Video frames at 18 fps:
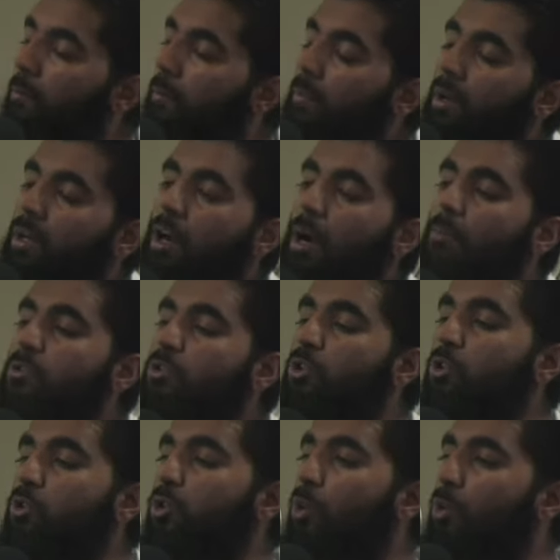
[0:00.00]
comes to
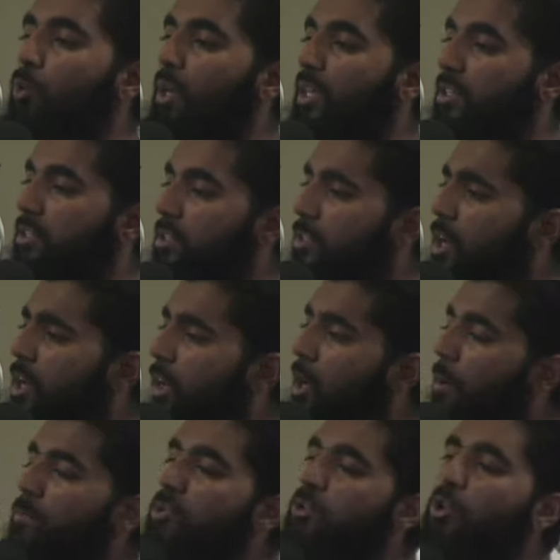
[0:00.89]
two wins,
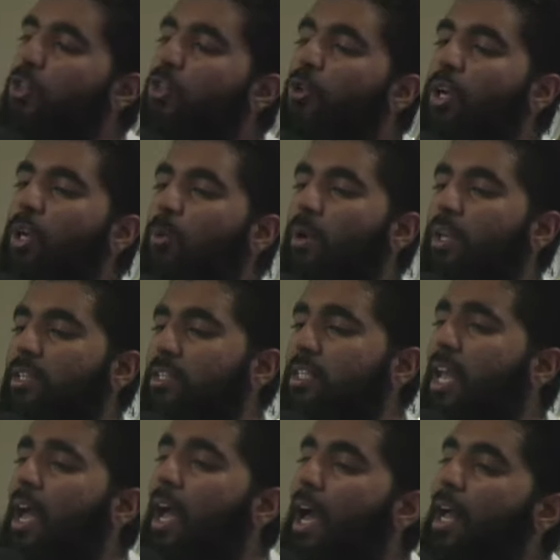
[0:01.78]
comes to three wins.
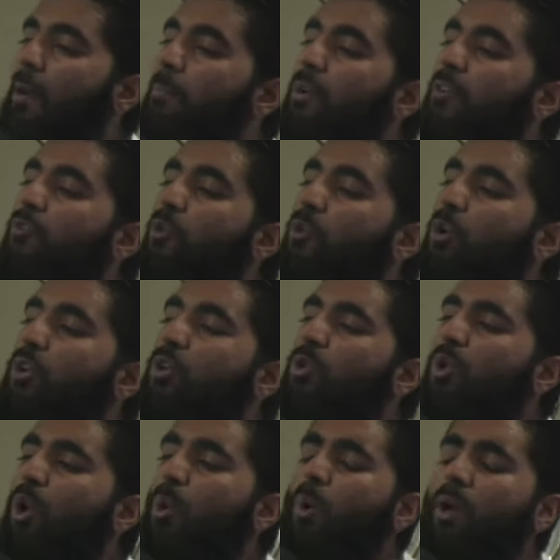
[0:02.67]
And before you
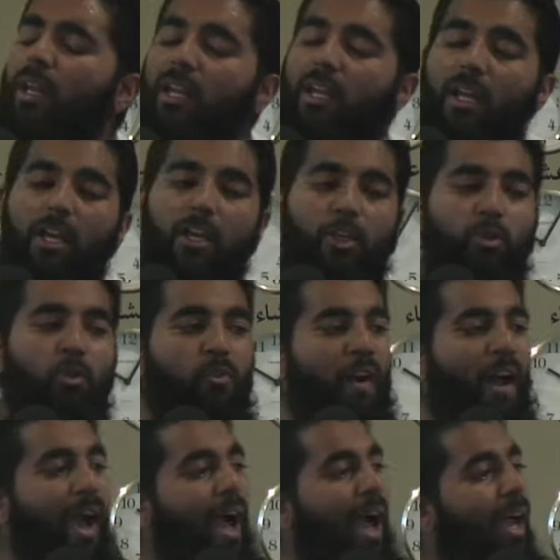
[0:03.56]
know it, you've
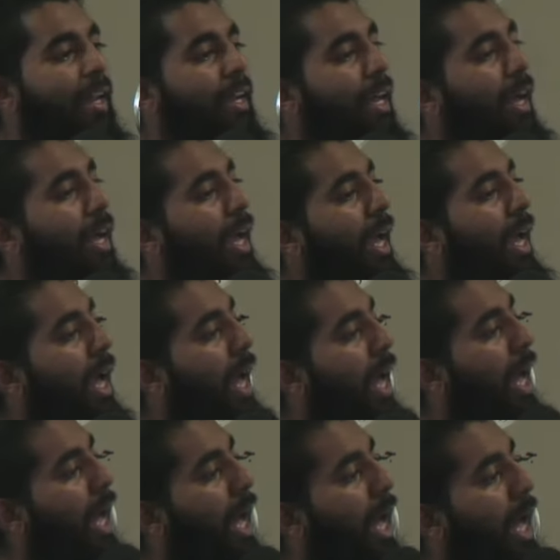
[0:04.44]
had
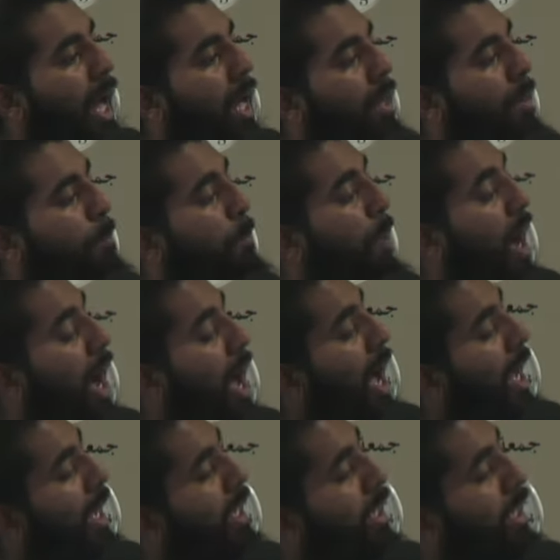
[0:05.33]
a
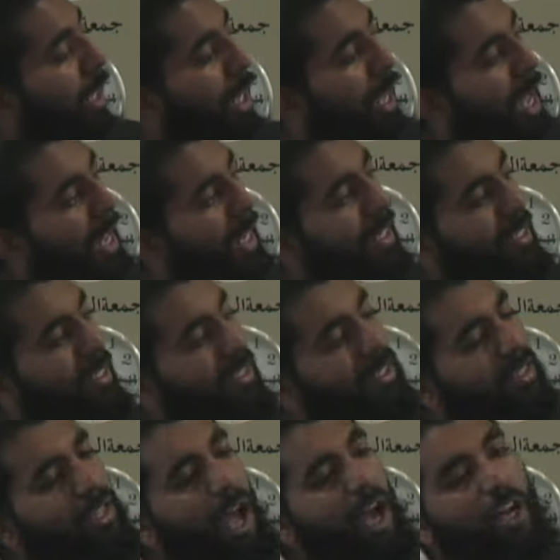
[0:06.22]
pile and a
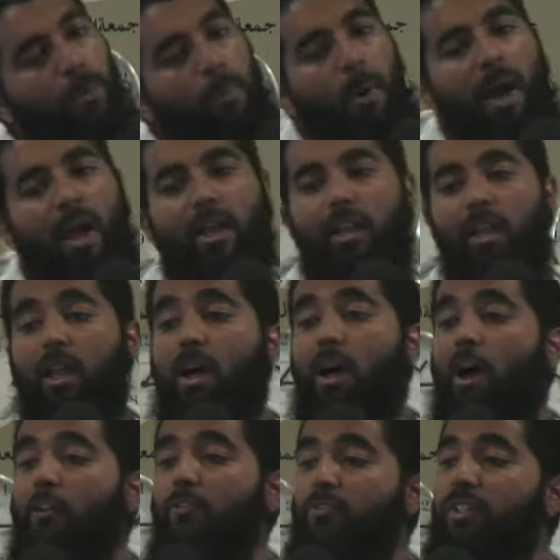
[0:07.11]
stockpile
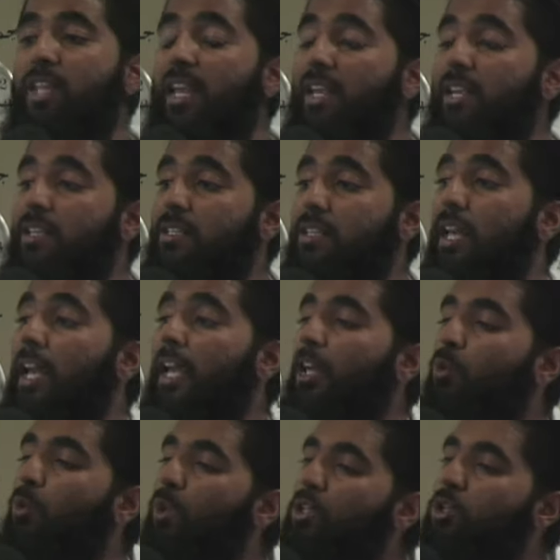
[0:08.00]
of days
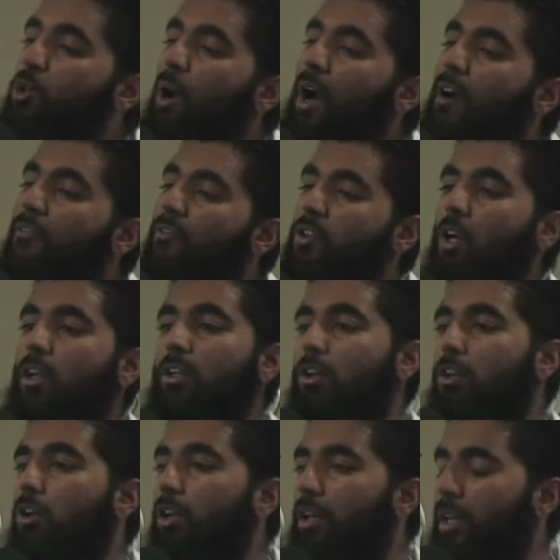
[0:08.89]
in which you have done
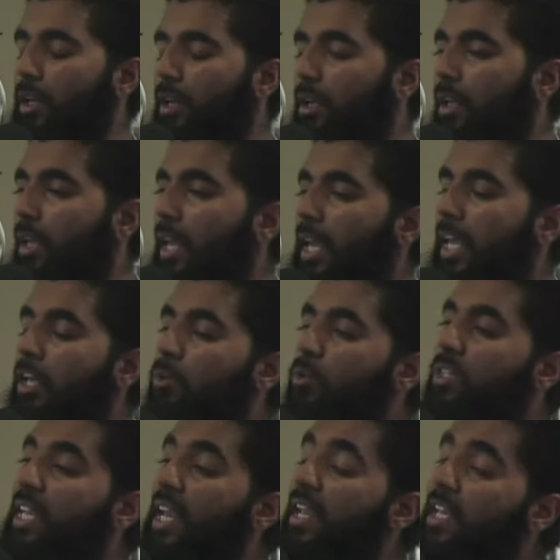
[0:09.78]
good.
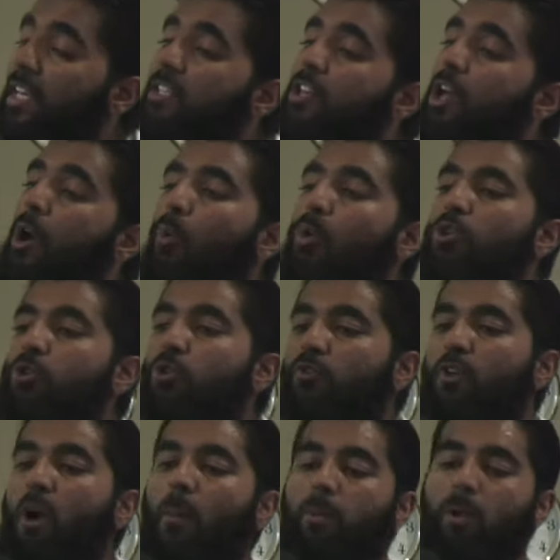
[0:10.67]
In days which
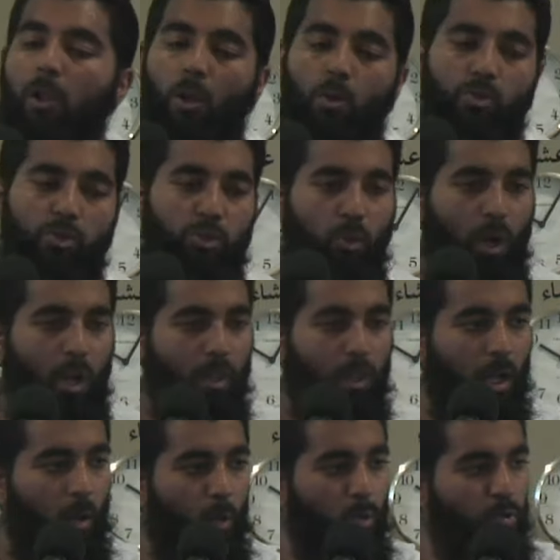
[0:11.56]
you've come close to
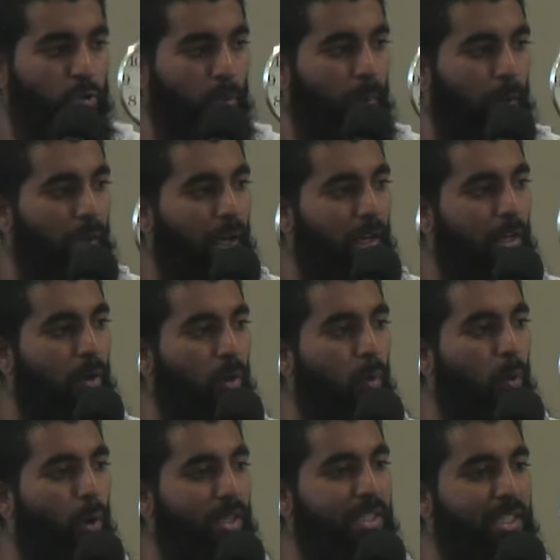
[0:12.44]
Allah
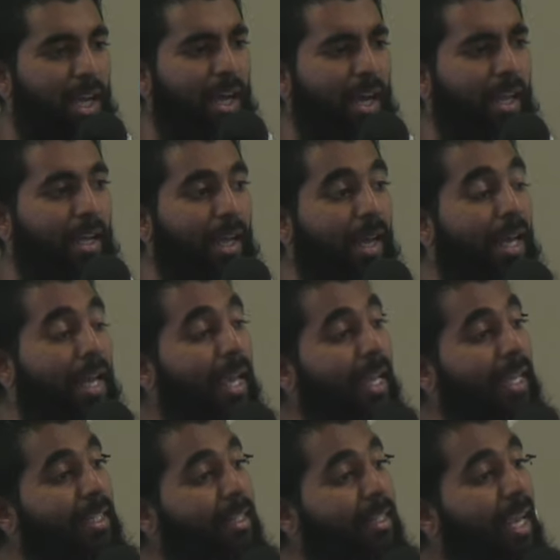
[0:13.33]
subhanahu wa ta'ala.
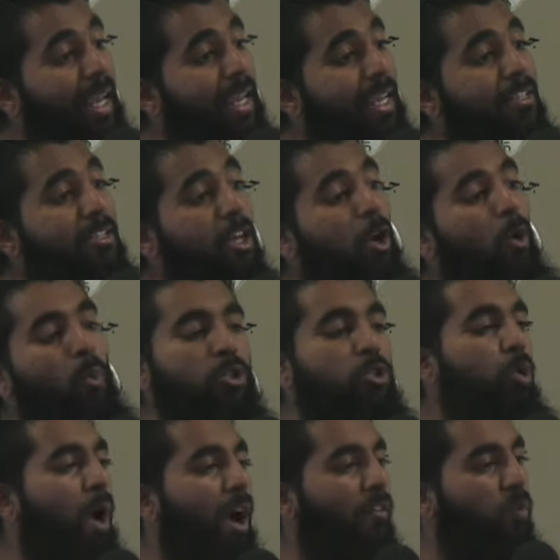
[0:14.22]
In days
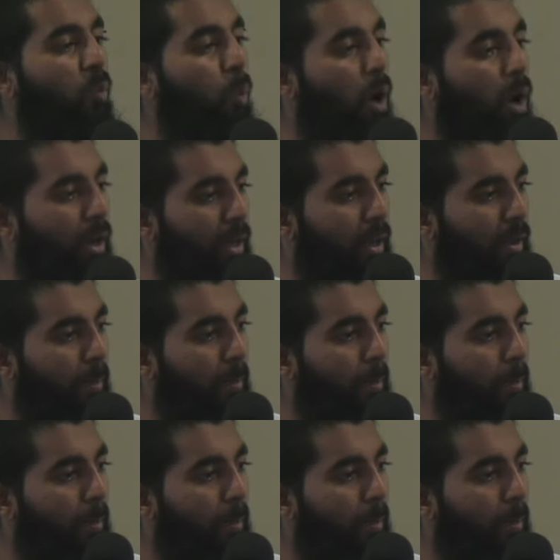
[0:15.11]
which you have won